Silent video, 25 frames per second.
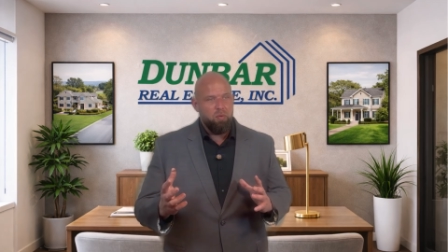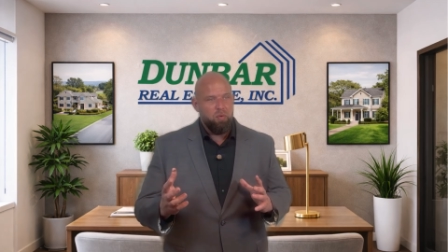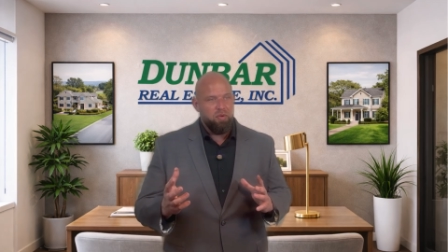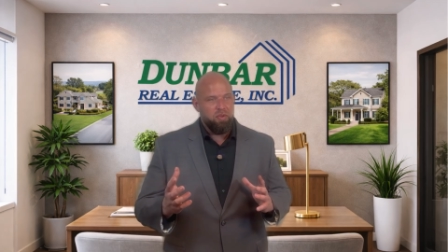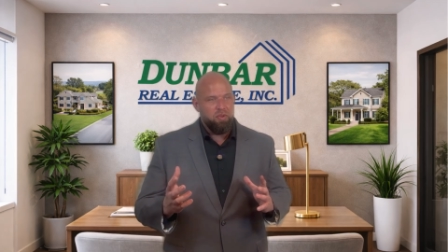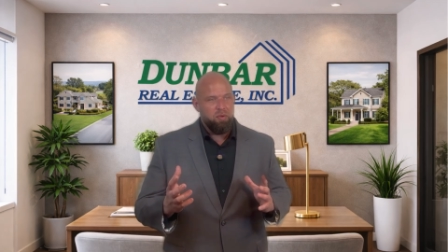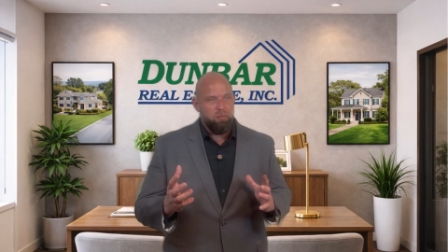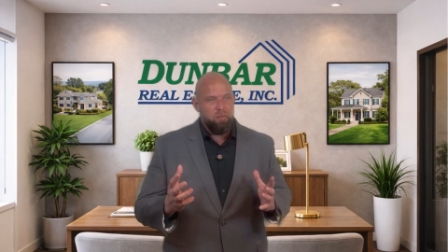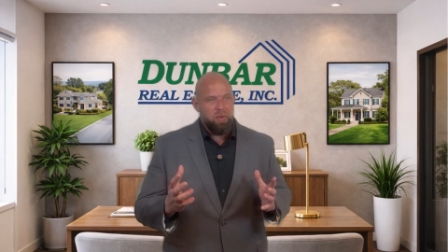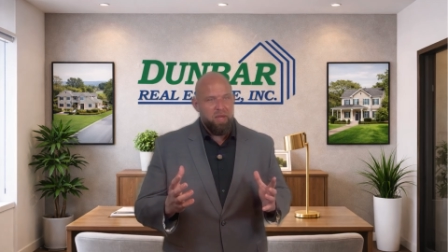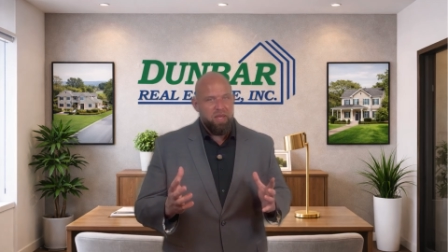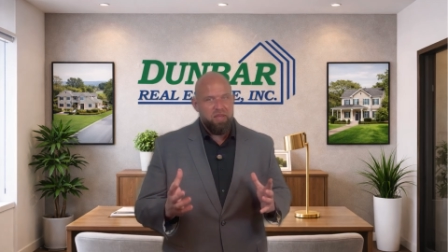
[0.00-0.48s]

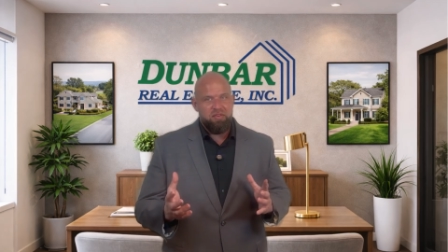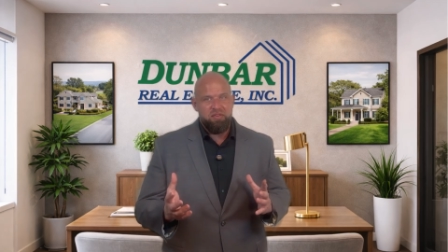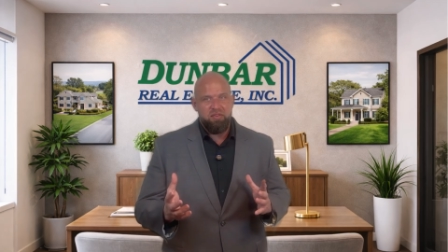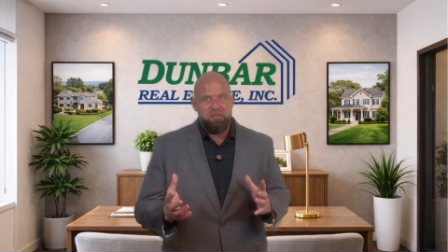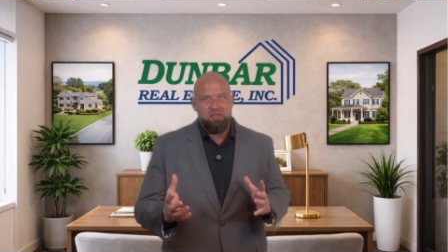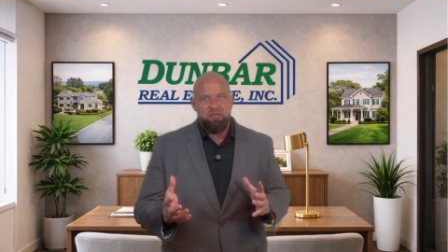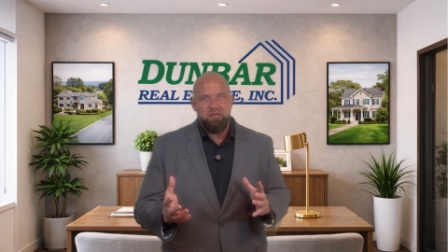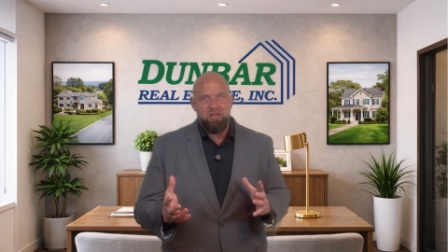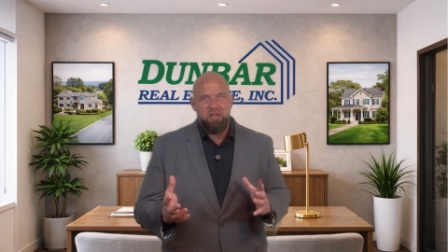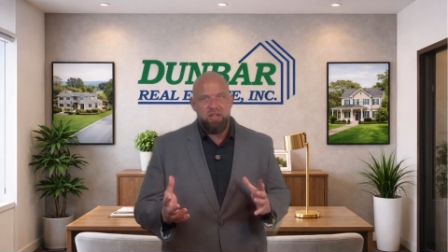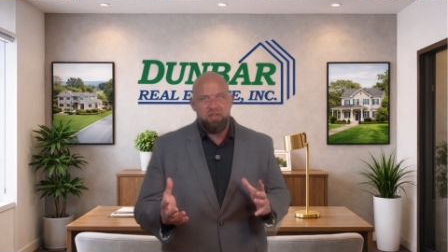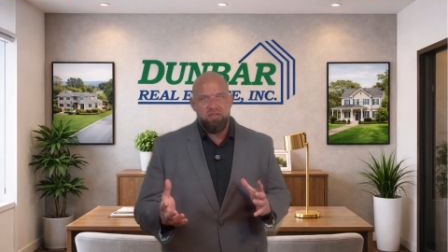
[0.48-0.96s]
with a
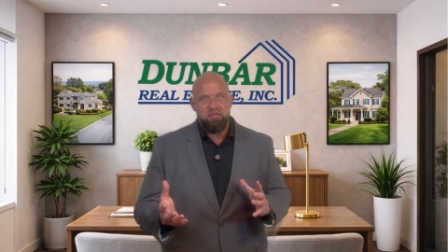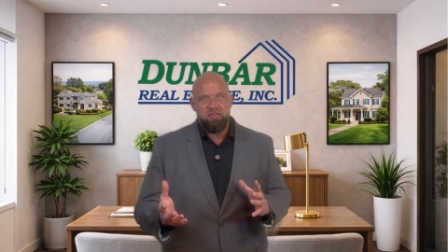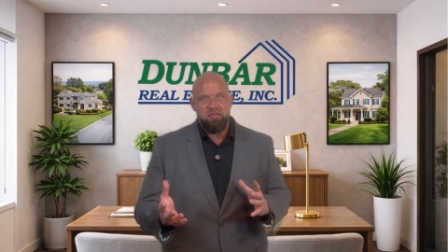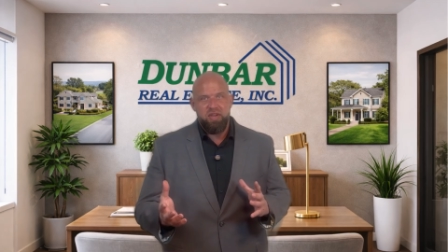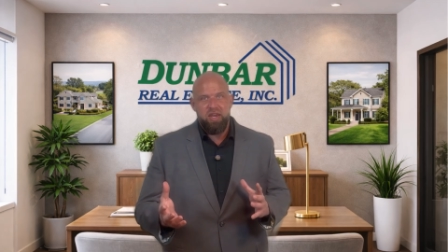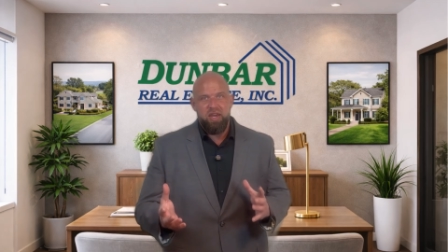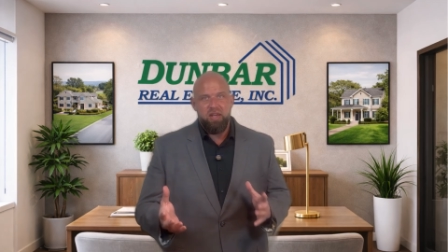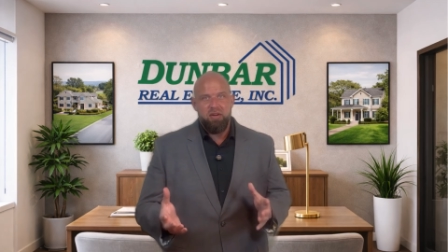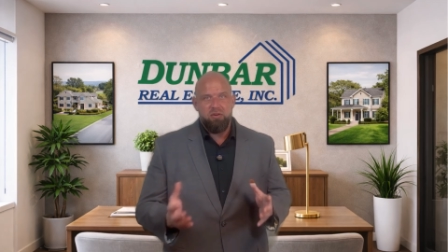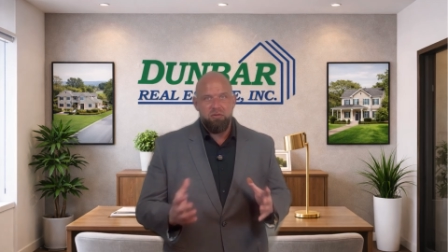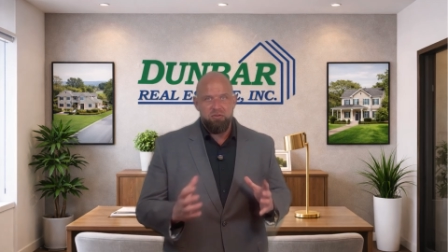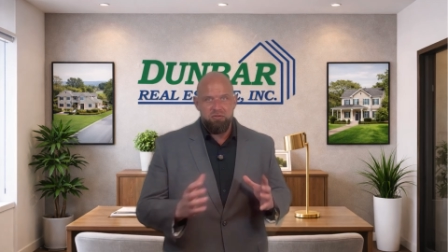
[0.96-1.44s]
message that is
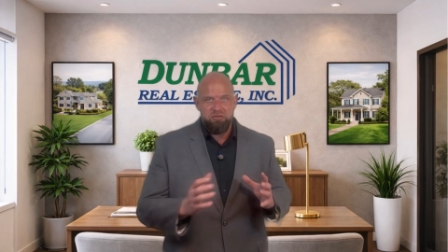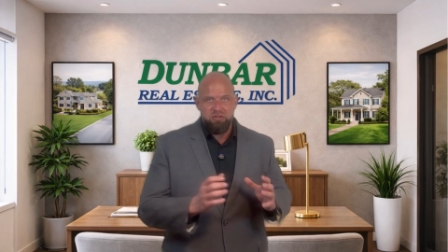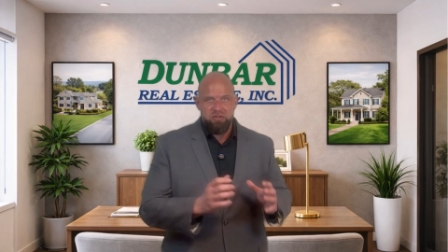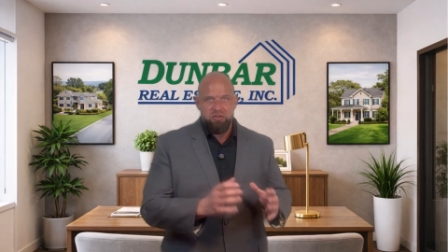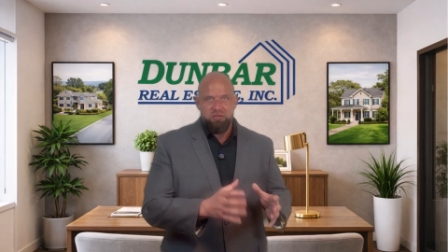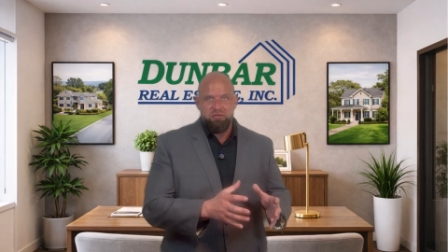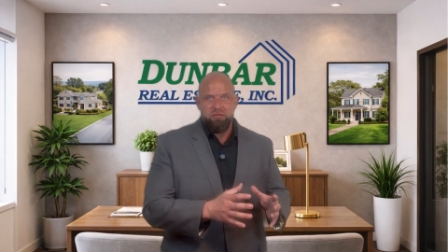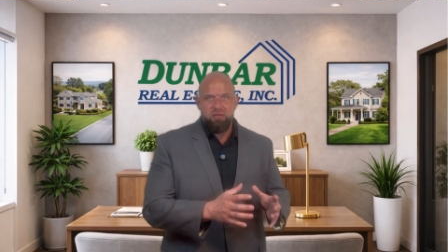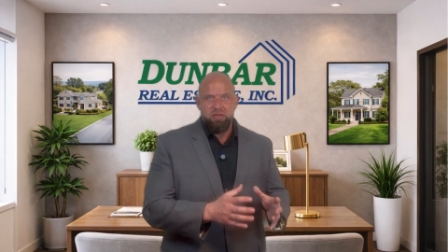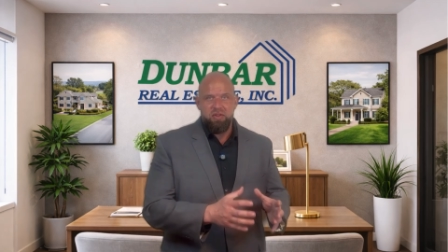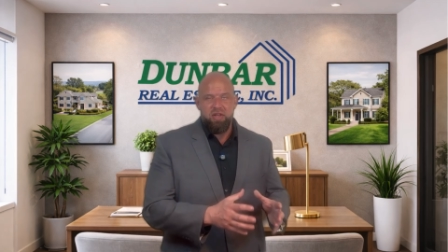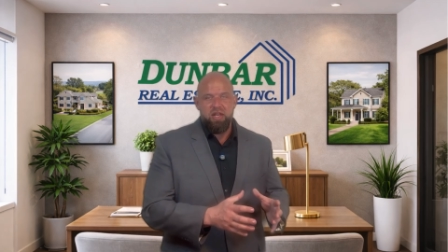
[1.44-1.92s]
tailored
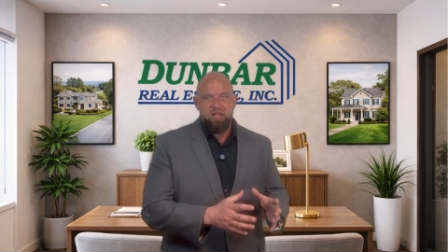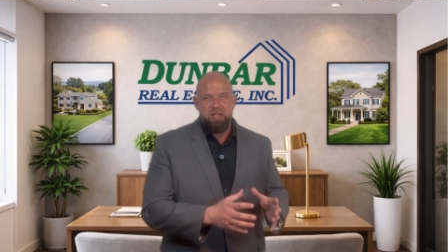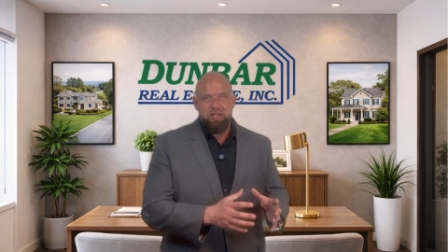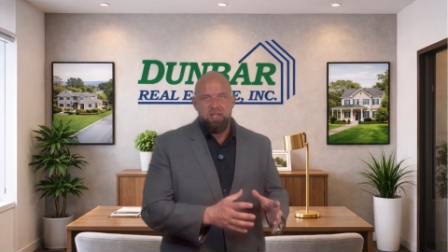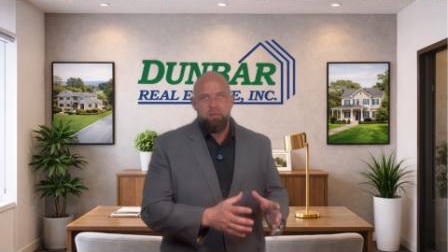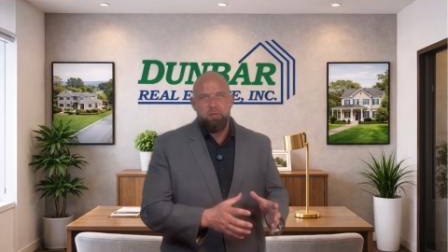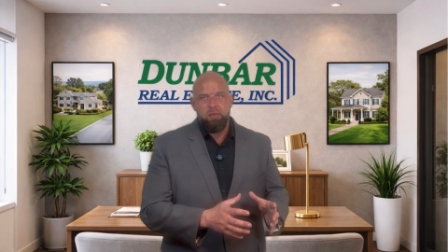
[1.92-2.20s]
just for that